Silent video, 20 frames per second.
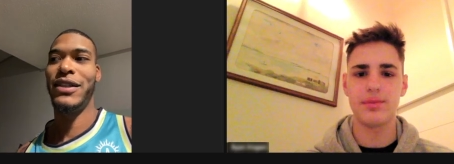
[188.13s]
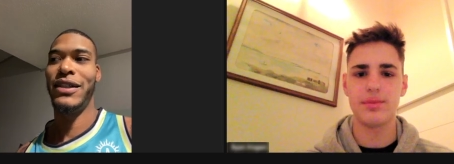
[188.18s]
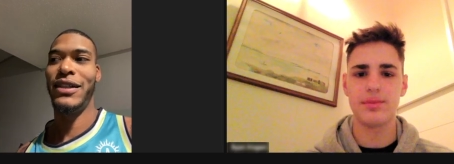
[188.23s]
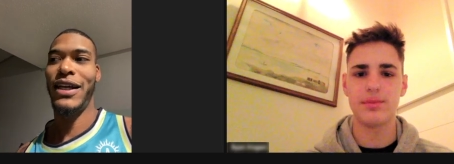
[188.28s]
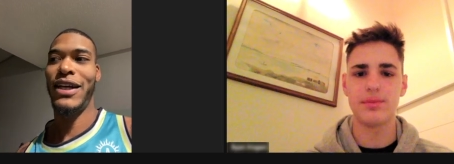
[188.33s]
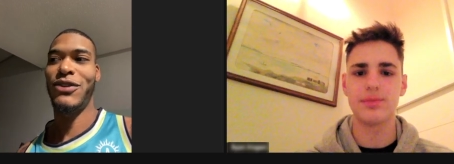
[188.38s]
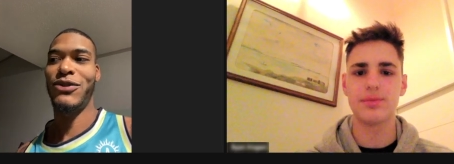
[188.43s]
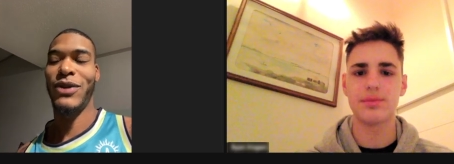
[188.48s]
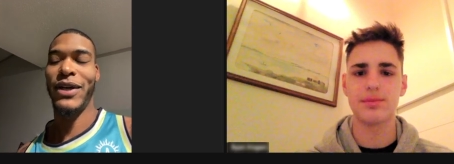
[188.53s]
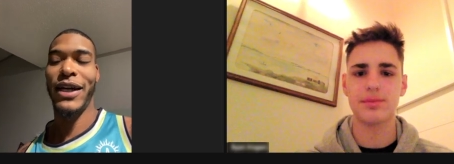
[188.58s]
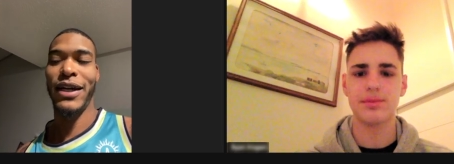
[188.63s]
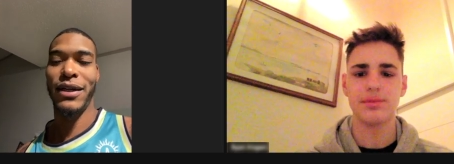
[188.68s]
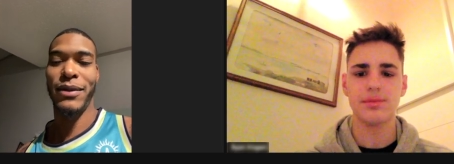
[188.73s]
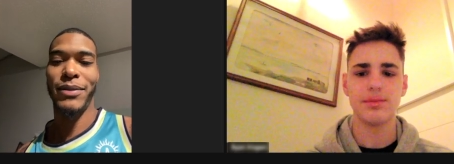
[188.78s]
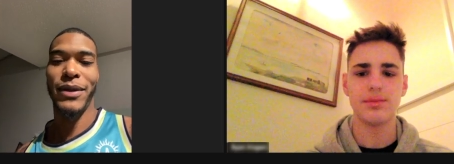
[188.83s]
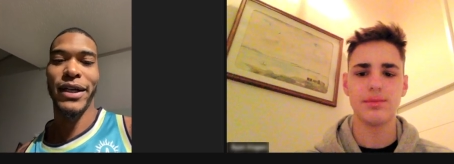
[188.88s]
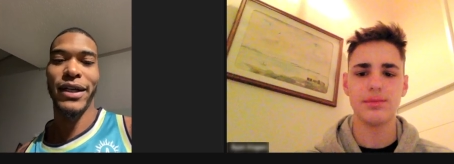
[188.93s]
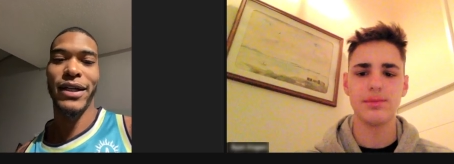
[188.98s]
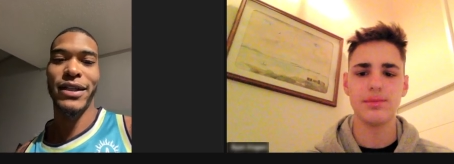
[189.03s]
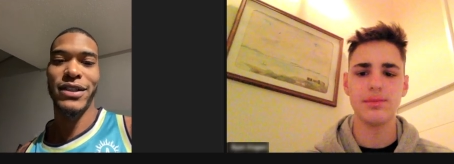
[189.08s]
Speaker 1: That's for
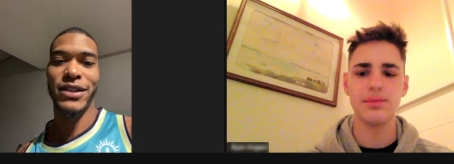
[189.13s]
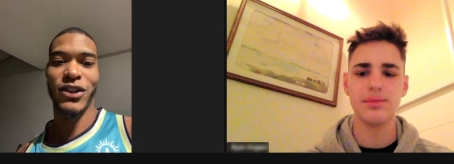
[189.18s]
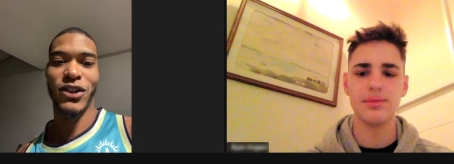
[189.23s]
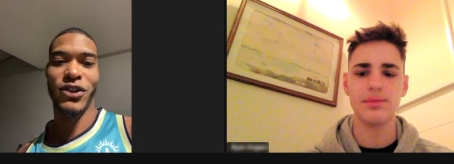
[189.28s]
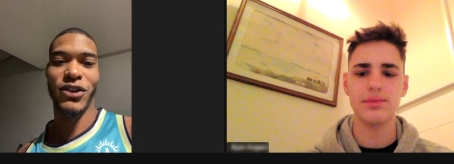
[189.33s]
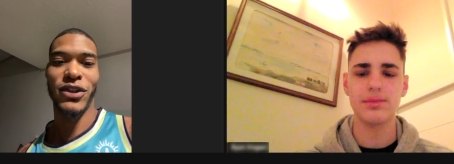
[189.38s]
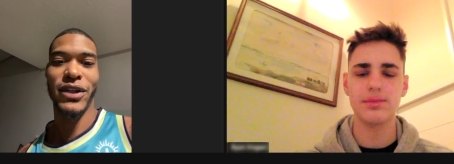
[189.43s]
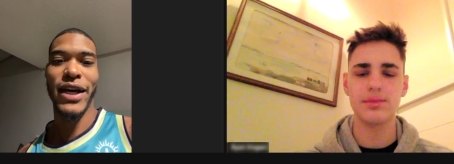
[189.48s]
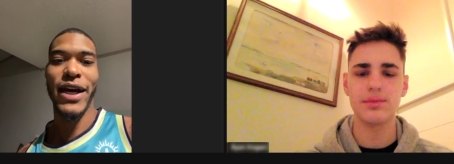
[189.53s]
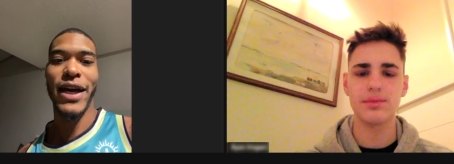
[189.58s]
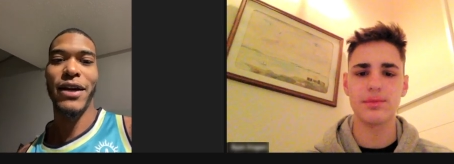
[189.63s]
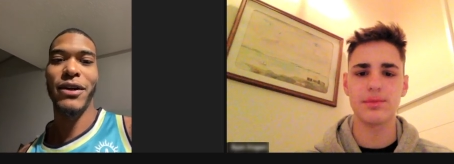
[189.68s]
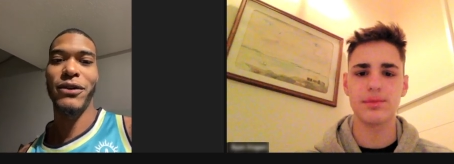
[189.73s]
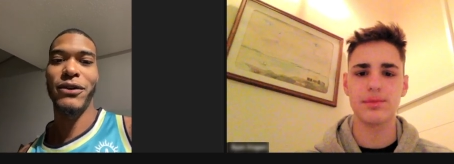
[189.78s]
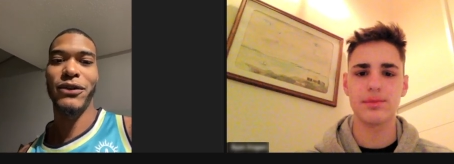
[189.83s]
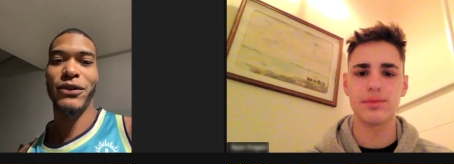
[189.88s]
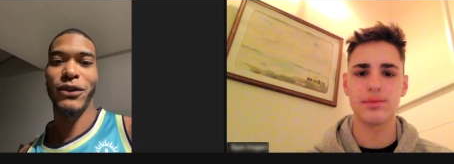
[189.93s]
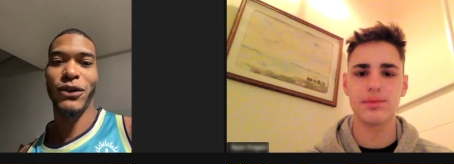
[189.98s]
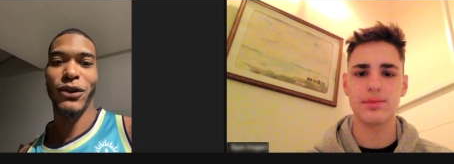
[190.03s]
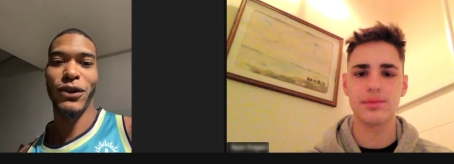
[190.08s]
anybody that's a creative
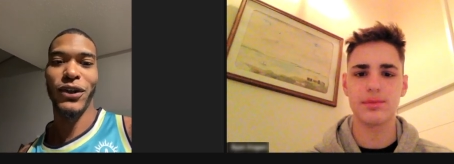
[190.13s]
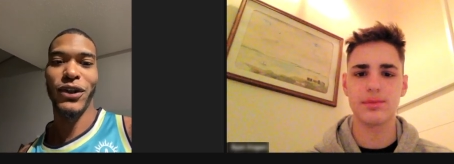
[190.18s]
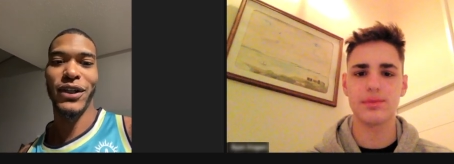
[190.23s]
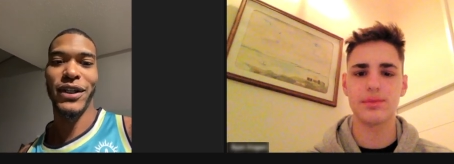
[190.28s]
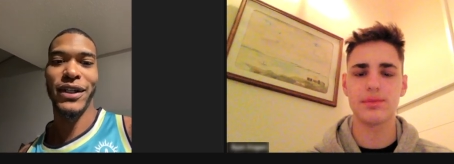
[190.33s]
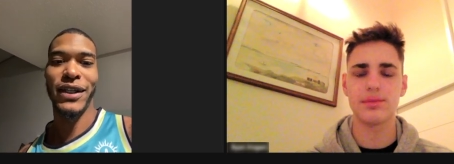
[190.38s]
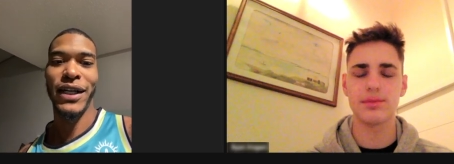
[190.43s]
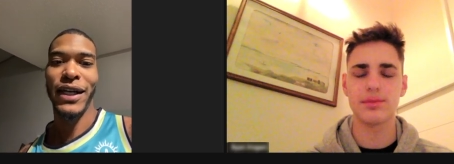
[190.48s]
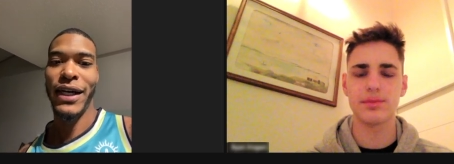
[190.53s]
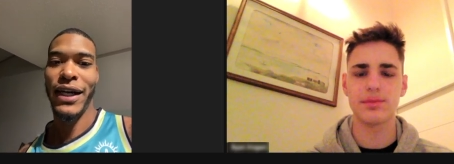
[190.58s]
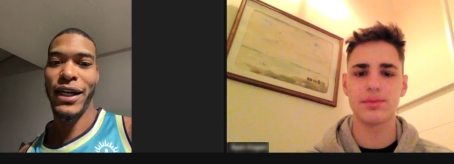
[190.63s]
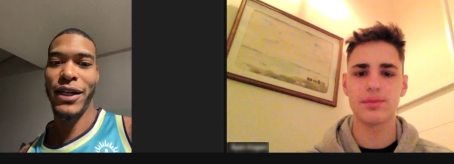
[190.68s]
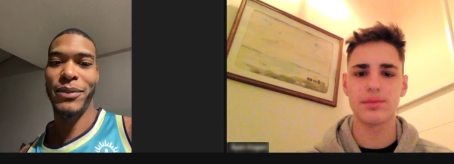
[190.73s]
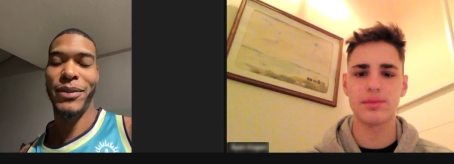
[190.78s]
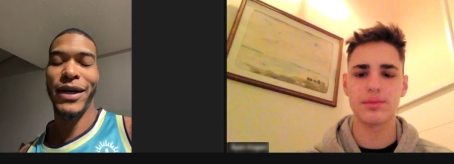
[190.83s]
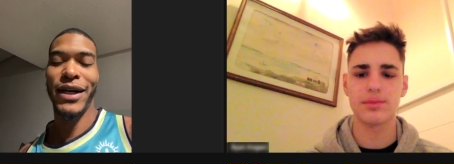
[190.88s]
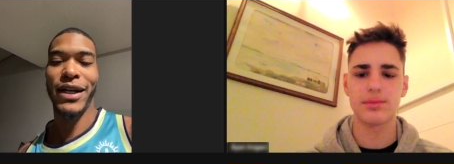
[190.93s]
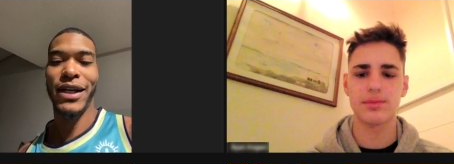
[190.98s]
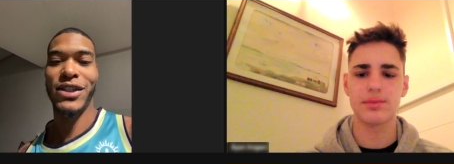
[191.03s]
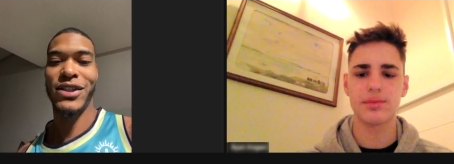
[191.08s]
or
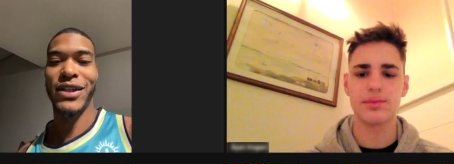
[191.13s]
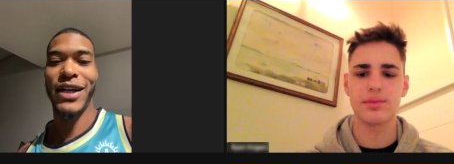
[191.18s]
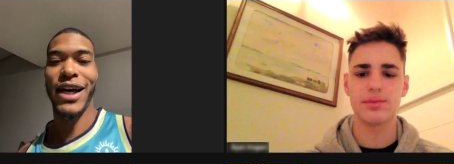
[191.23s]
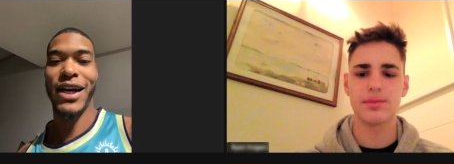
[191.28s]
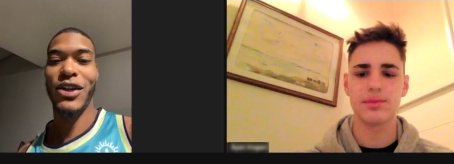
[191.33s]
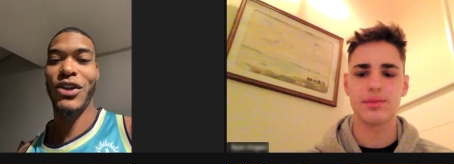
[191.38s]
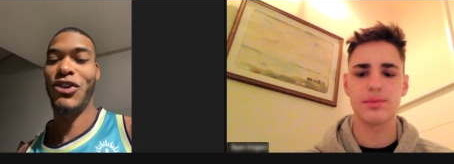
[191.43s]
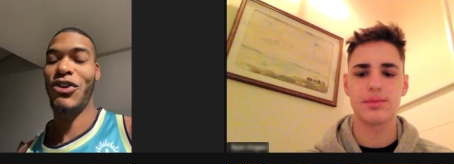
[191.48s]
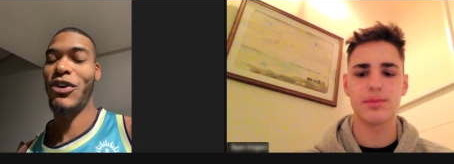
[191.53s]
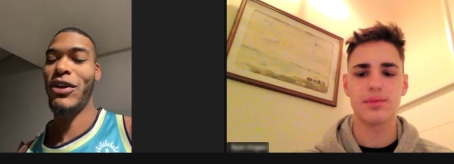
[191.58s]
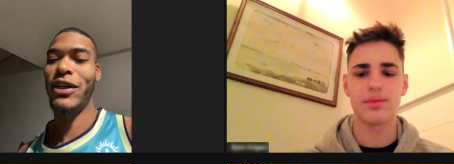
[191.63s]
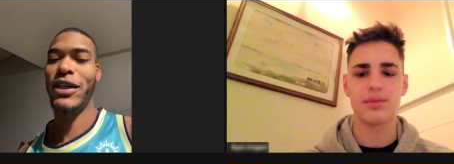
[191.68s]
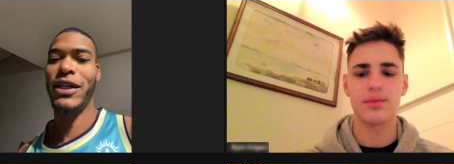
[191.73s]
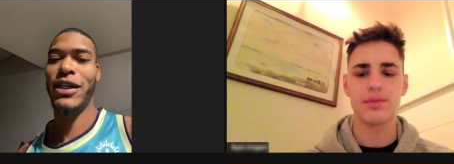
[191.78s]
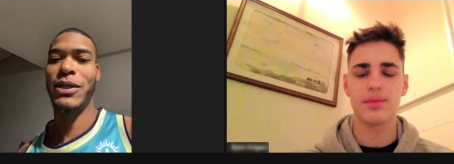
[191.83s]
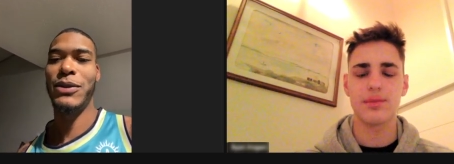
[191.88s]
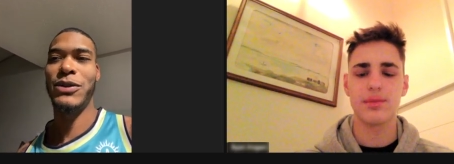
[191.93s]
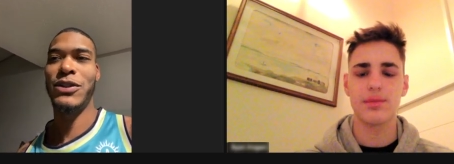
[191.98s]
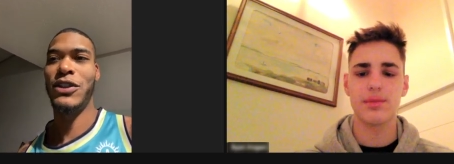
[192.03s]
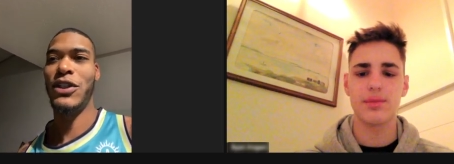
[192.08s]
anybody that's got
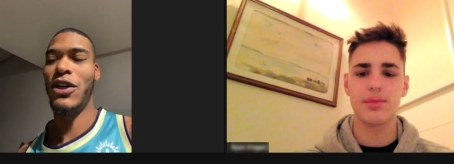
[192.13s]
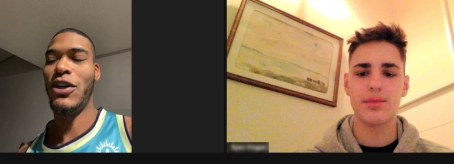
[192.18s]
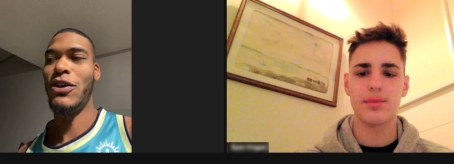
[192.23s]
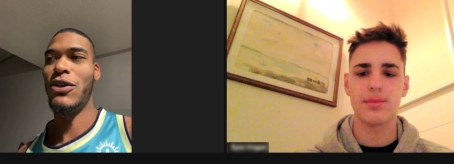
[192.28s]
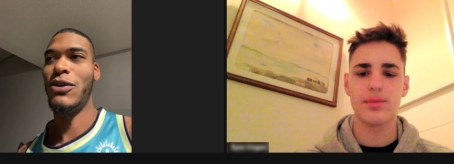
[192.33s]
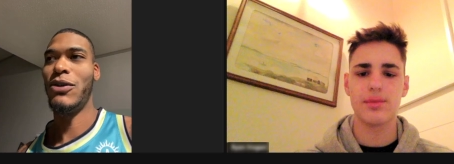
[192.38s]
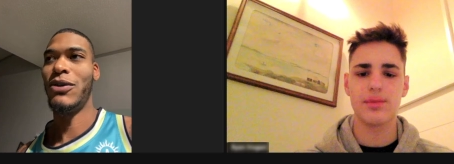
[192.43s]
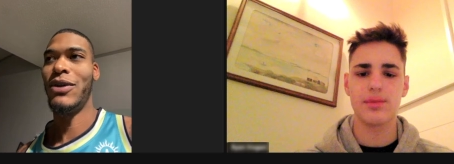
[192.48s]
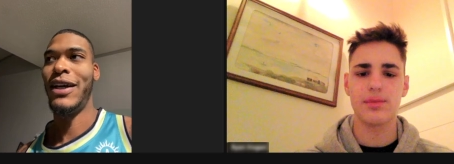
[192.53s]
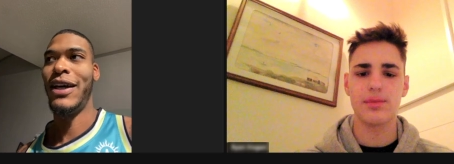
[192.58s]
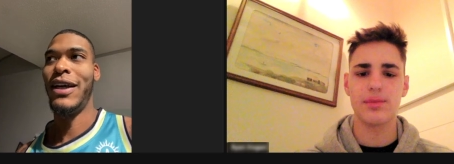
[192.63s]
dreams. Don't